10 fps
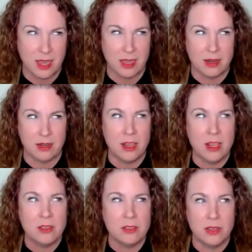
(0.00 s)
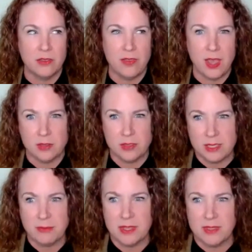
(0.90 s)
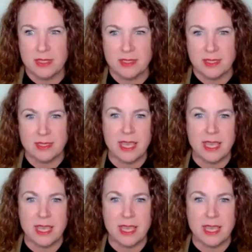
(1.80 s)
and they've found something that says,